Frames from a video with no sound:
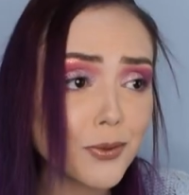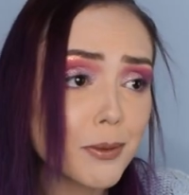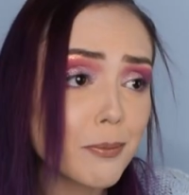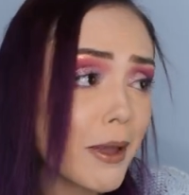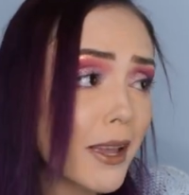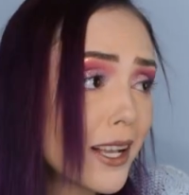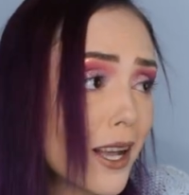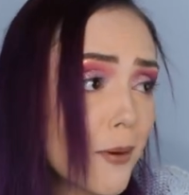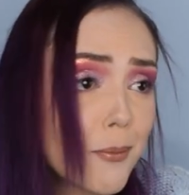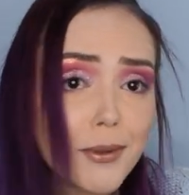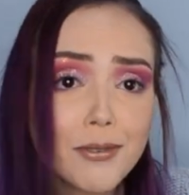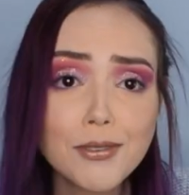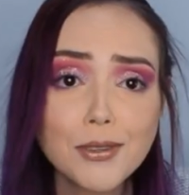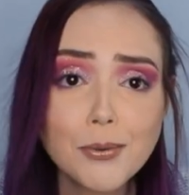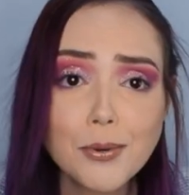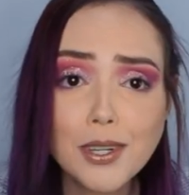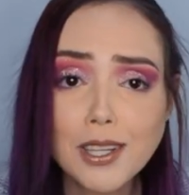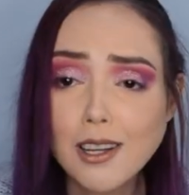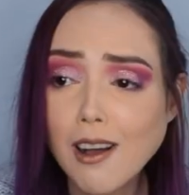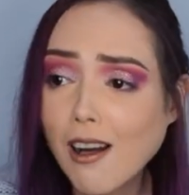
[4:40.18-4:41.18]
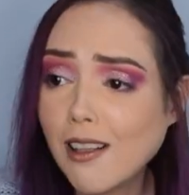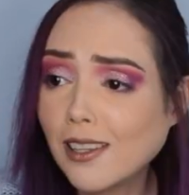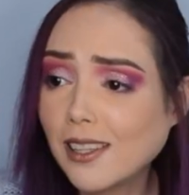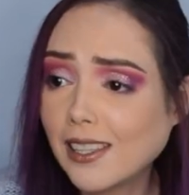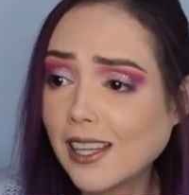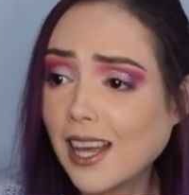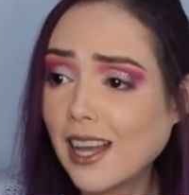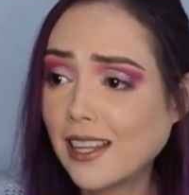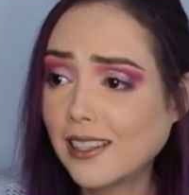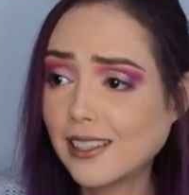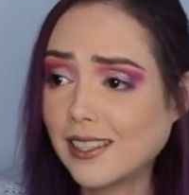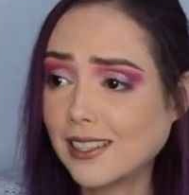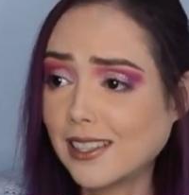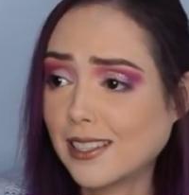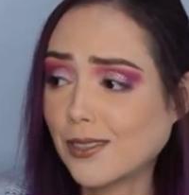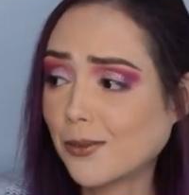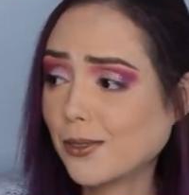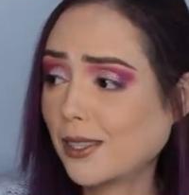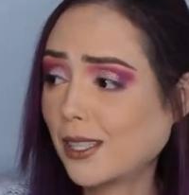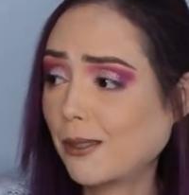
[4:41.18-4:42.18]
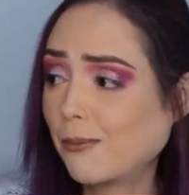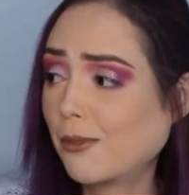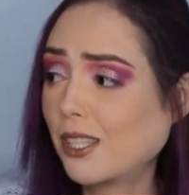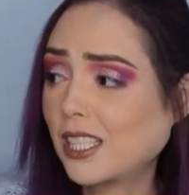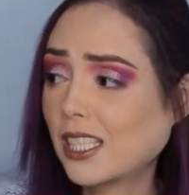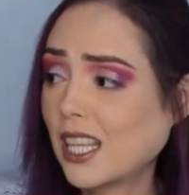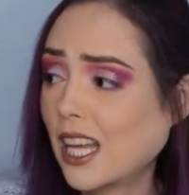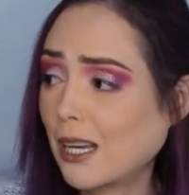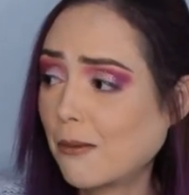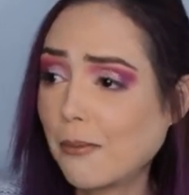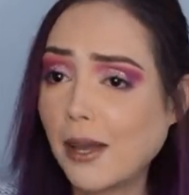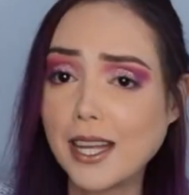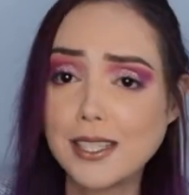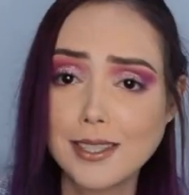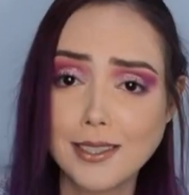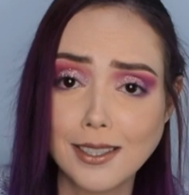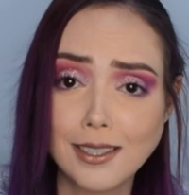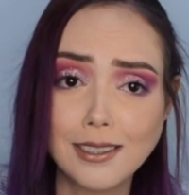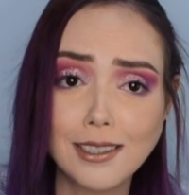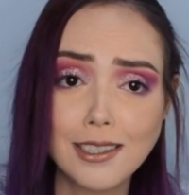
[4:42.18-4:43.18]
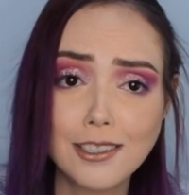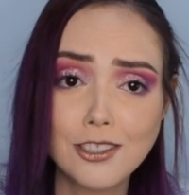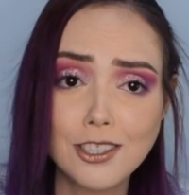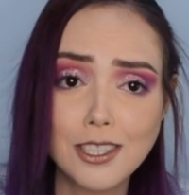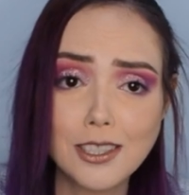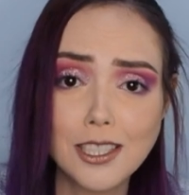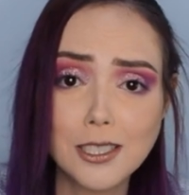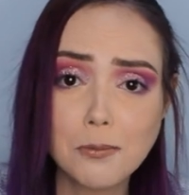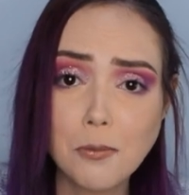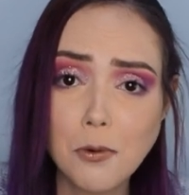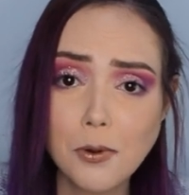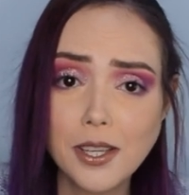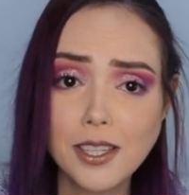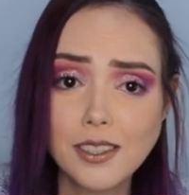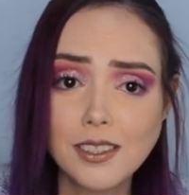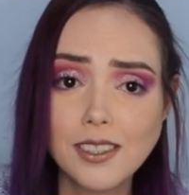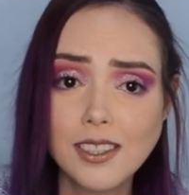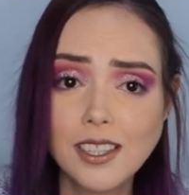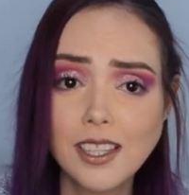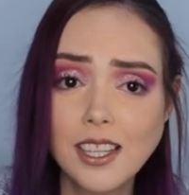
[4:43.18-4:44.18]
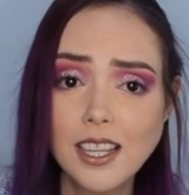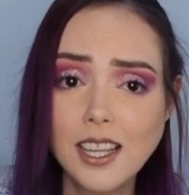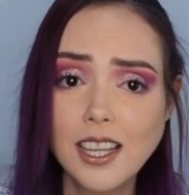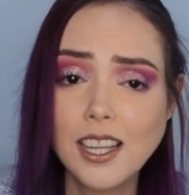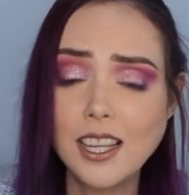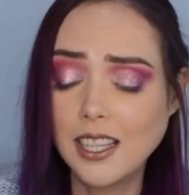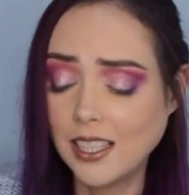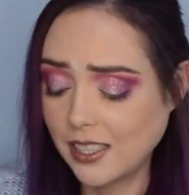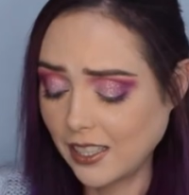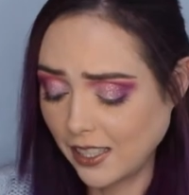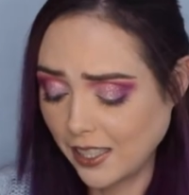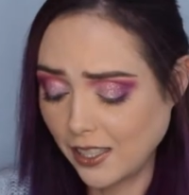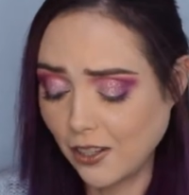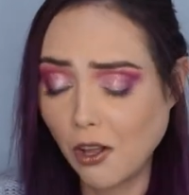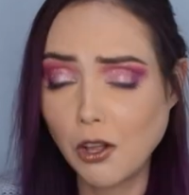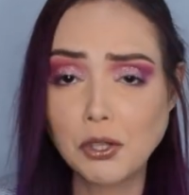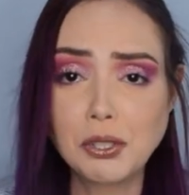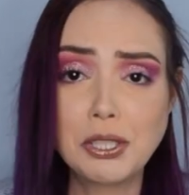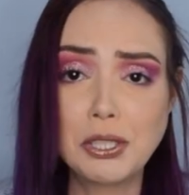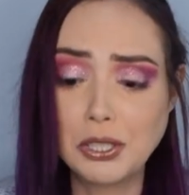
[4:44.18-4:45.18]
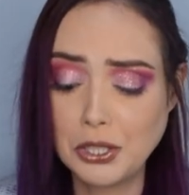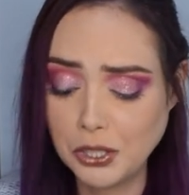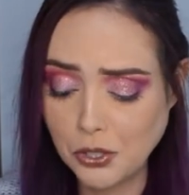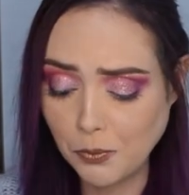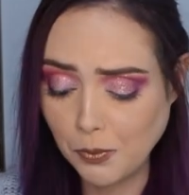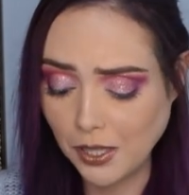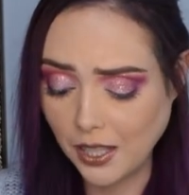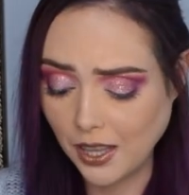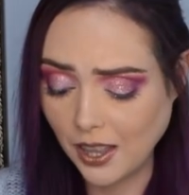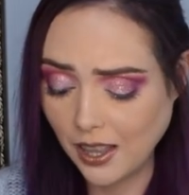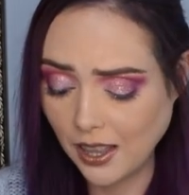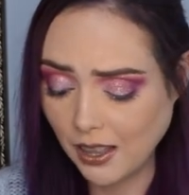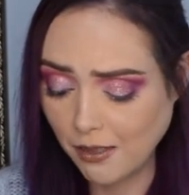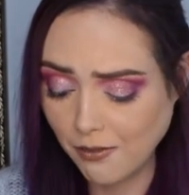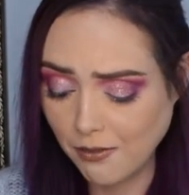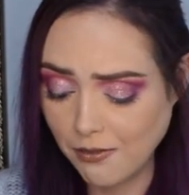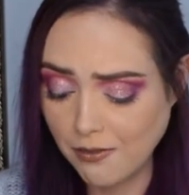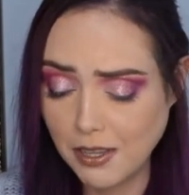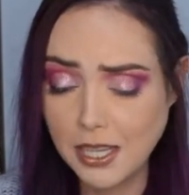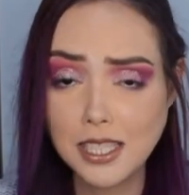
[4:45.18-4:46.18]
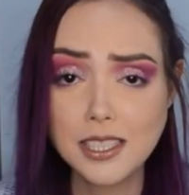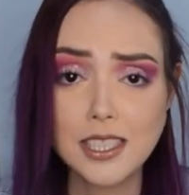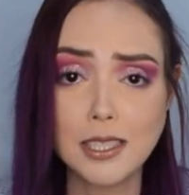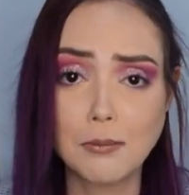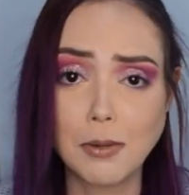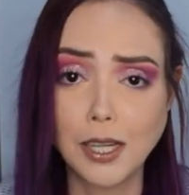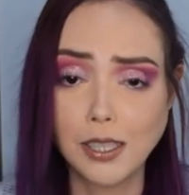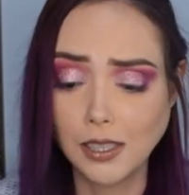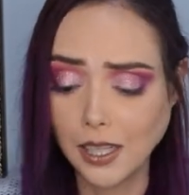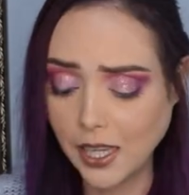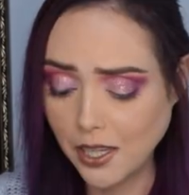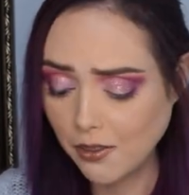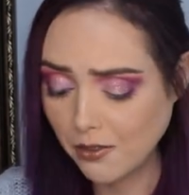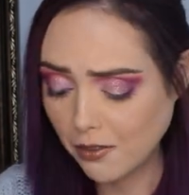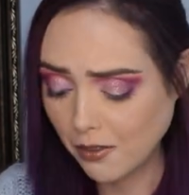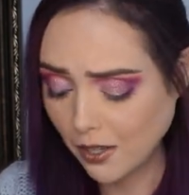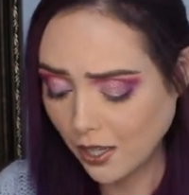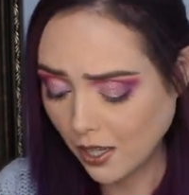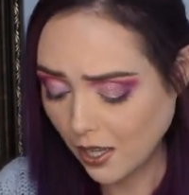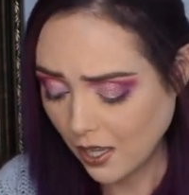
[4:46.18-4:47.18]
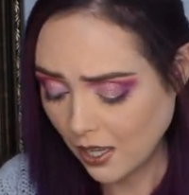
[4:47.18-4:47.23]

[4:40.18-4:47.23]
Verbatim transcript: with makeup, if you want to call it that, because it's really, it's kind of past a collection at this point. It's like an all-consuming feet in my life.